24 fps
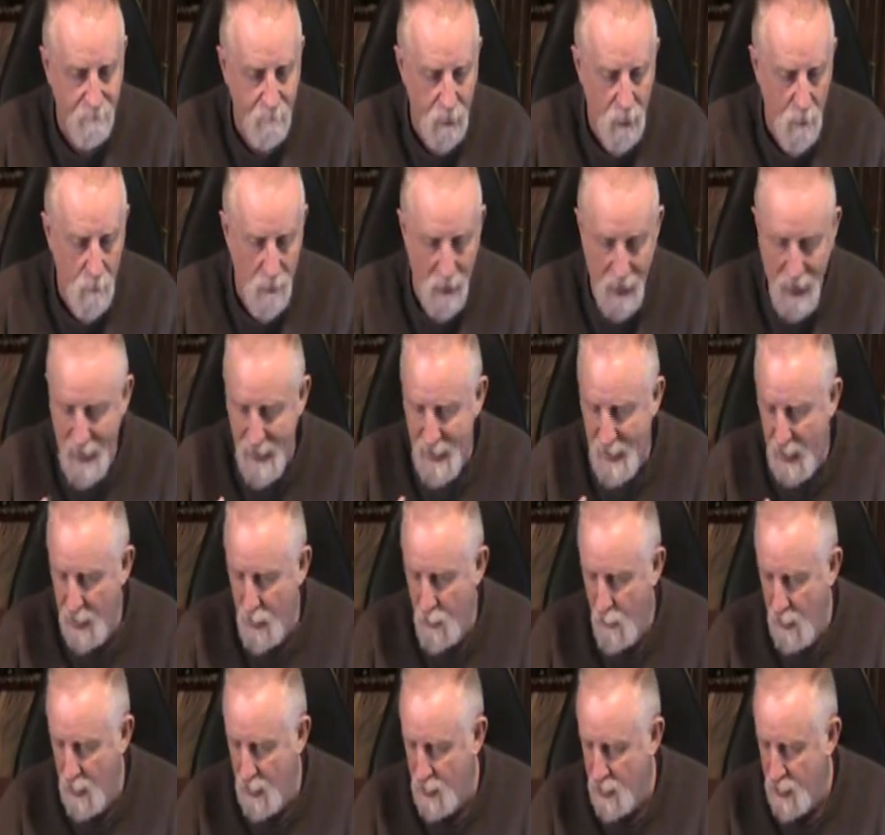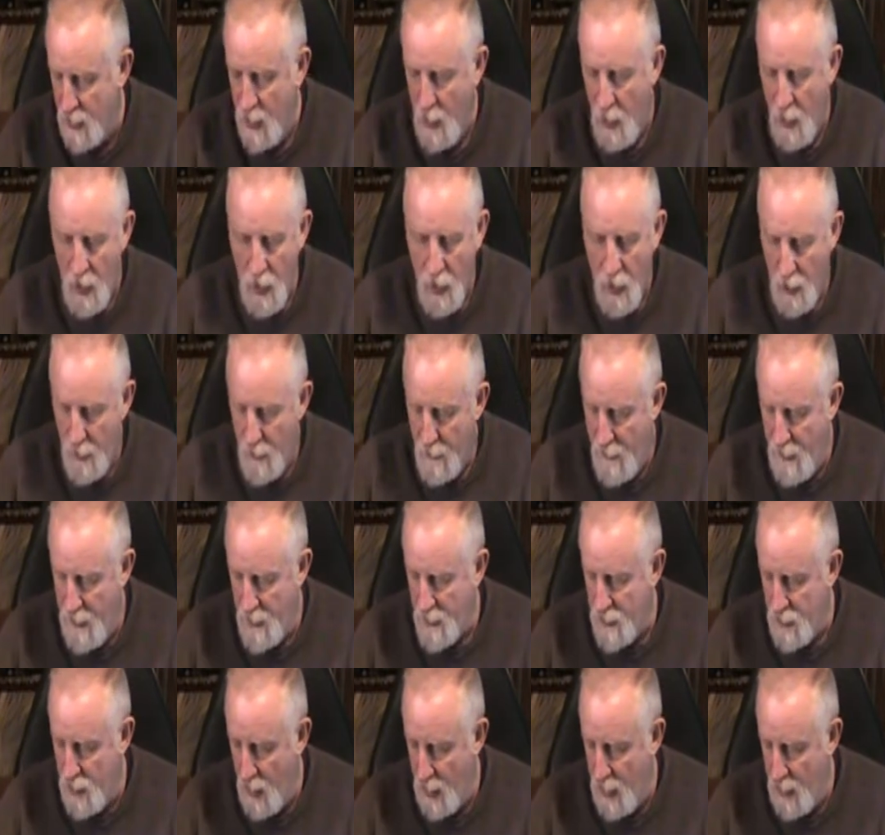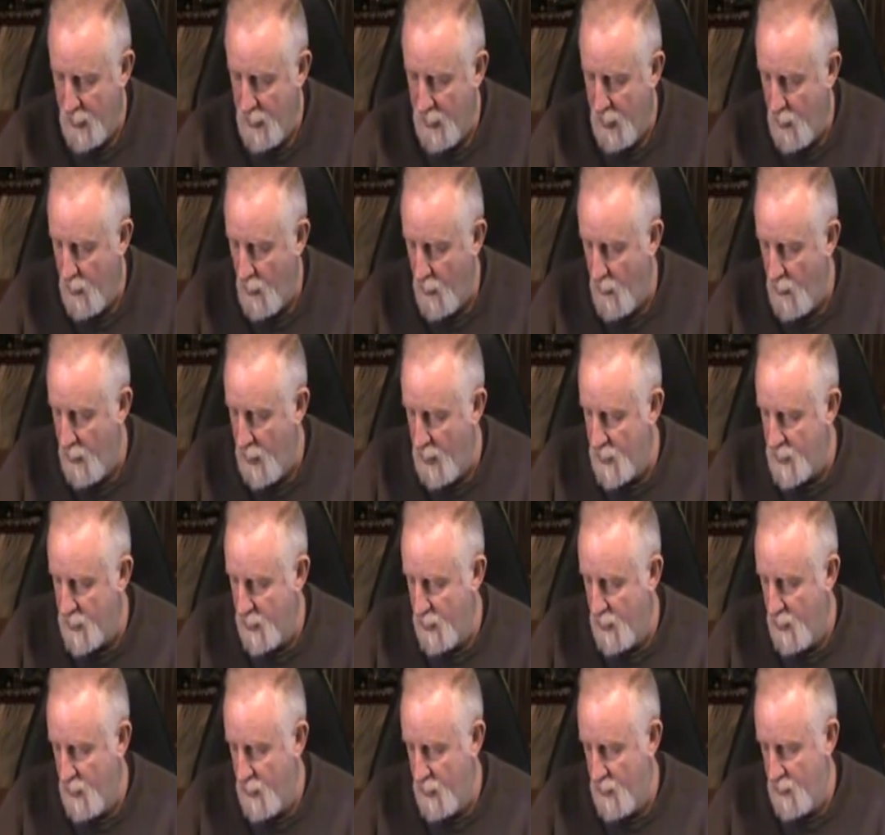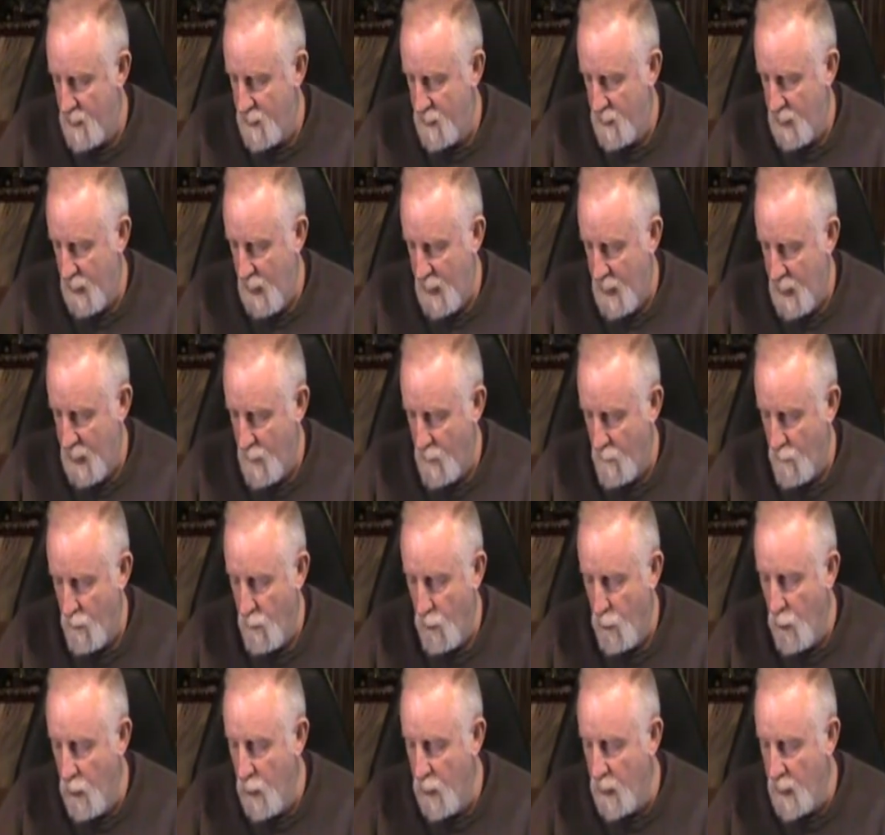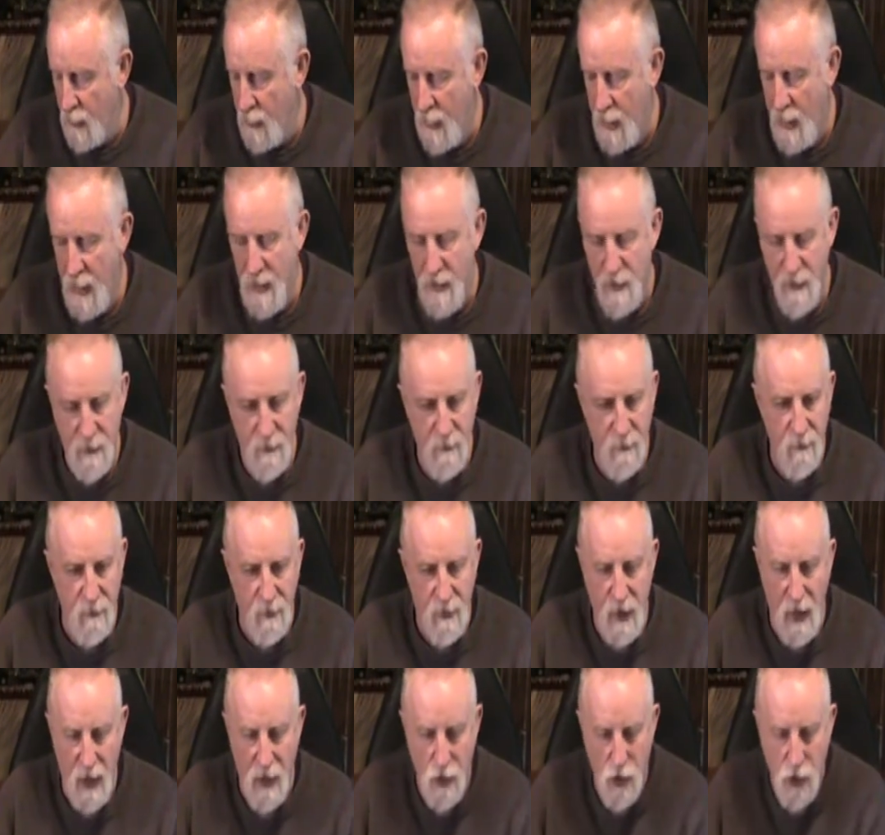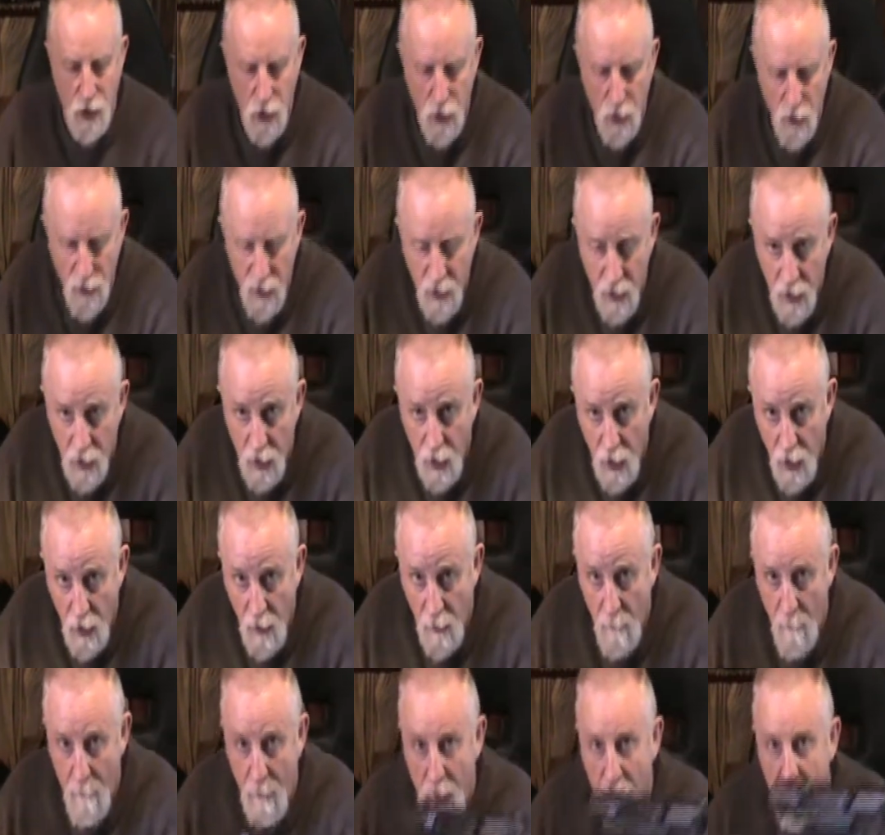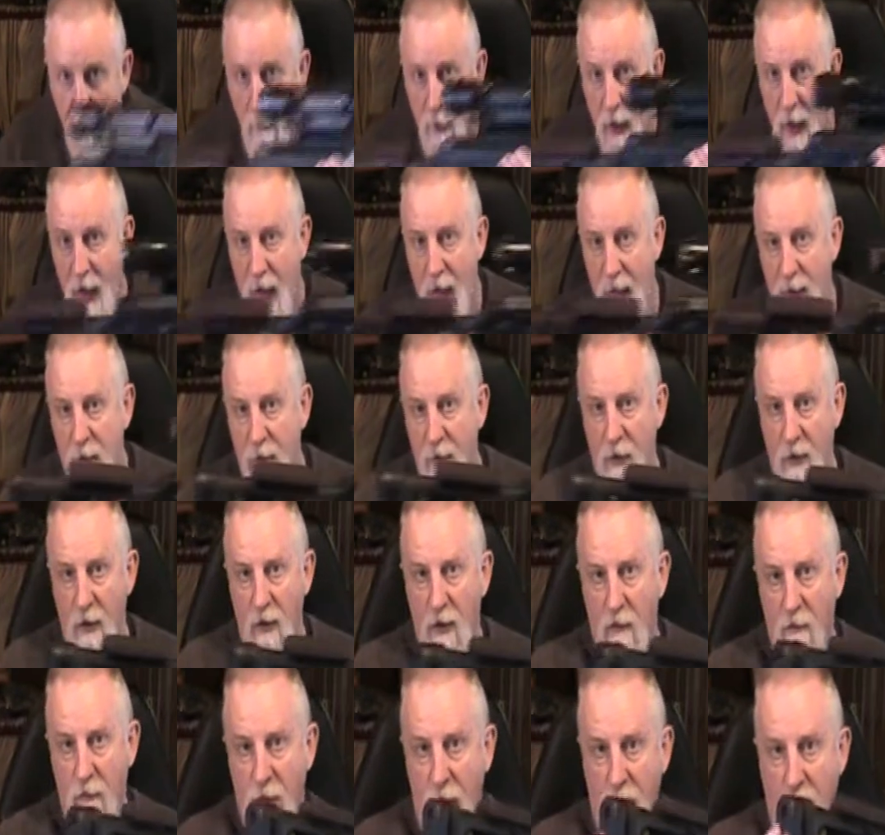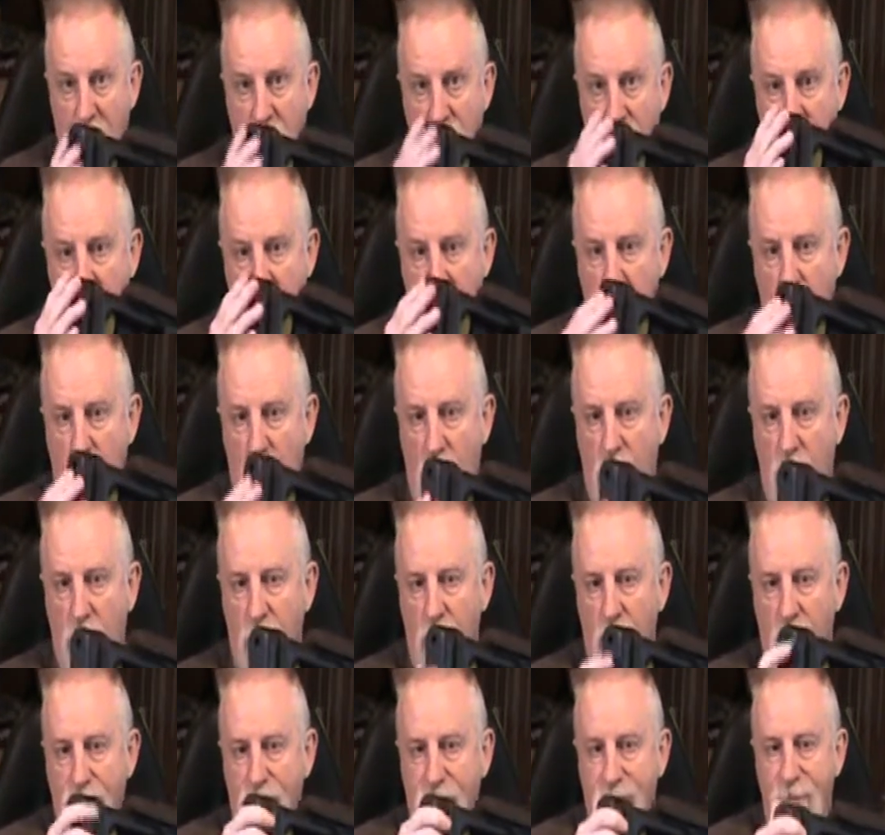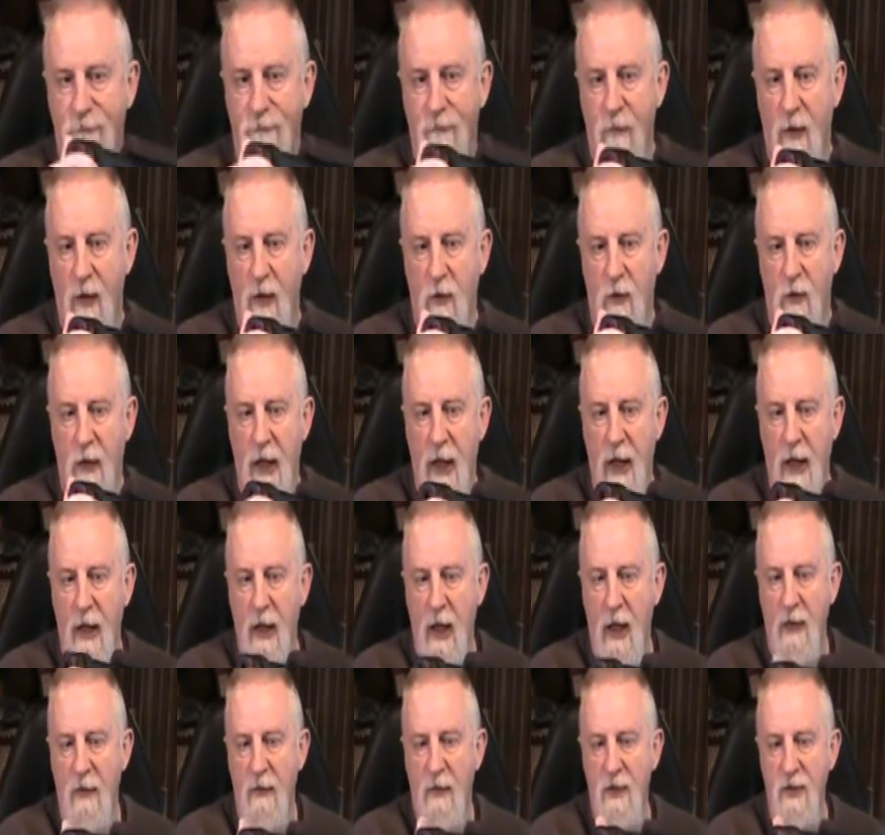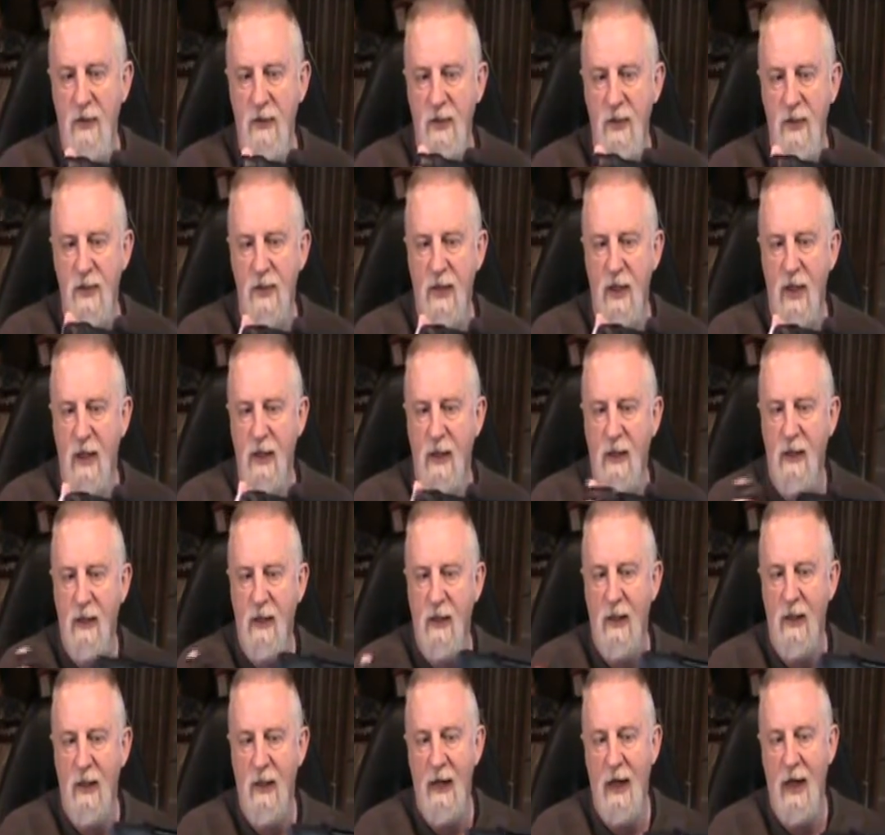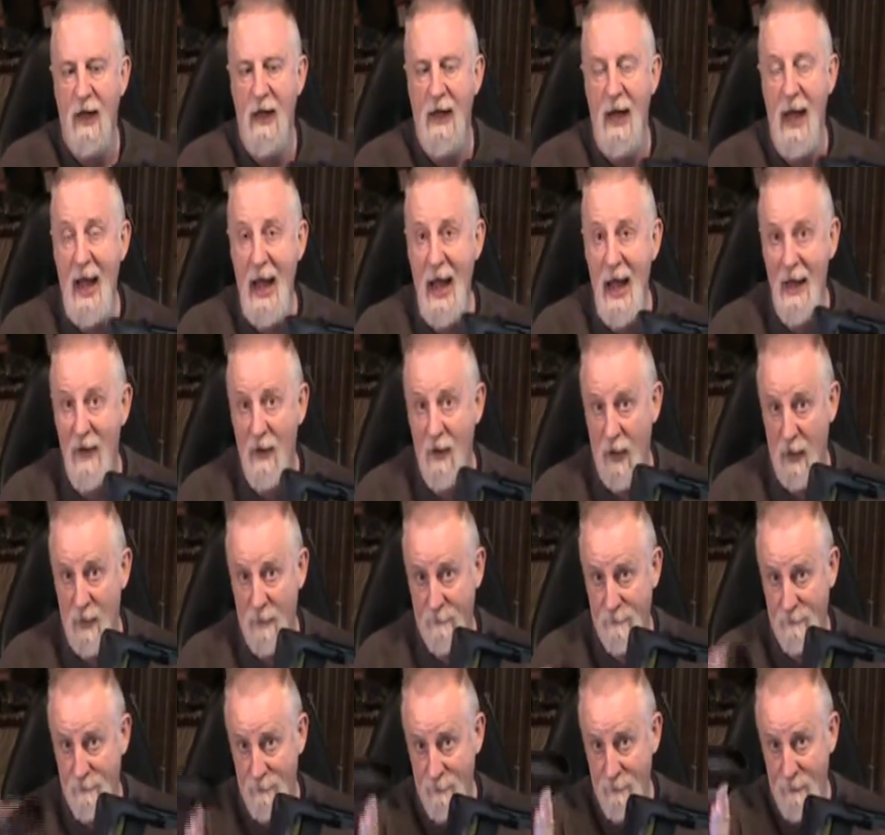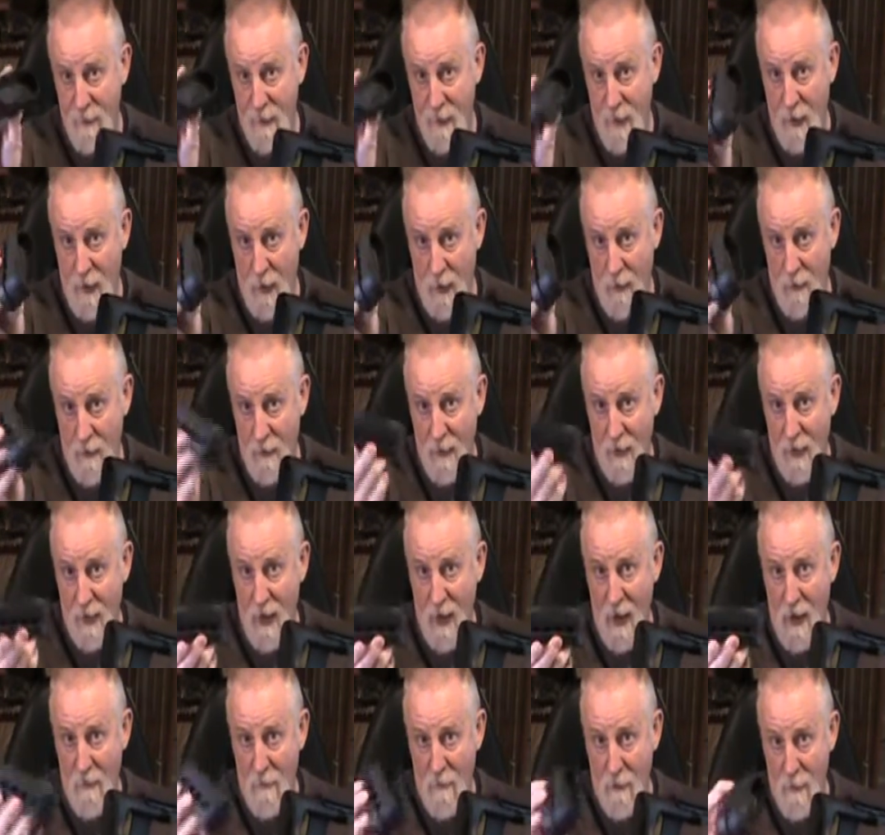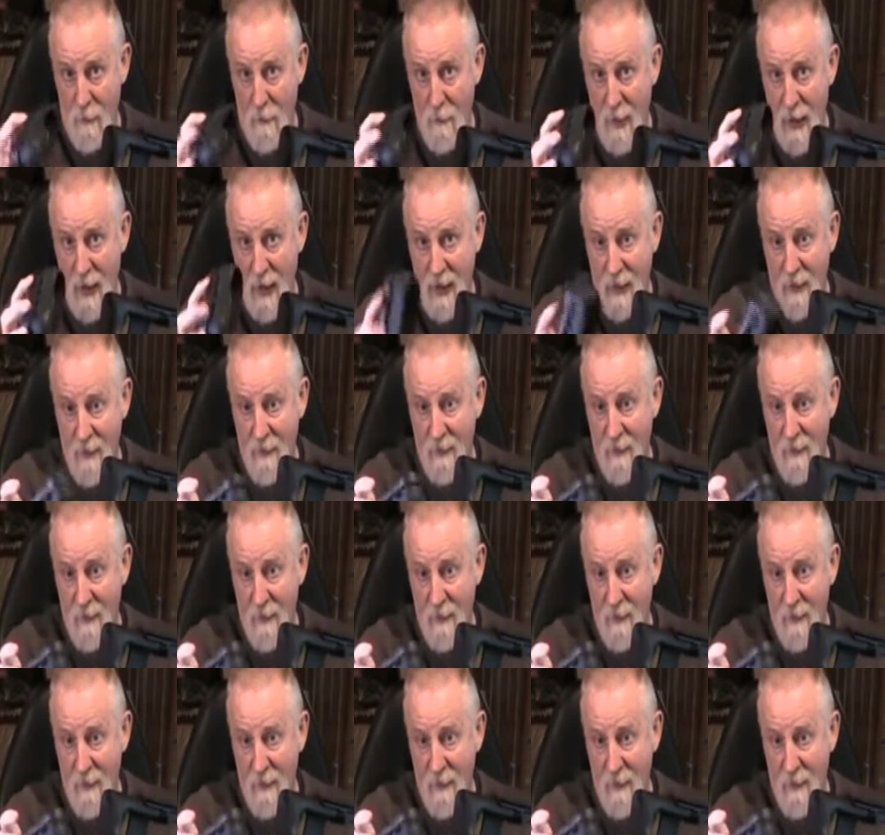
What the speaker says: But I digress. This gun here has a really nice textured butt pad for against the shoulder. Okay, this is an add-on though. For me,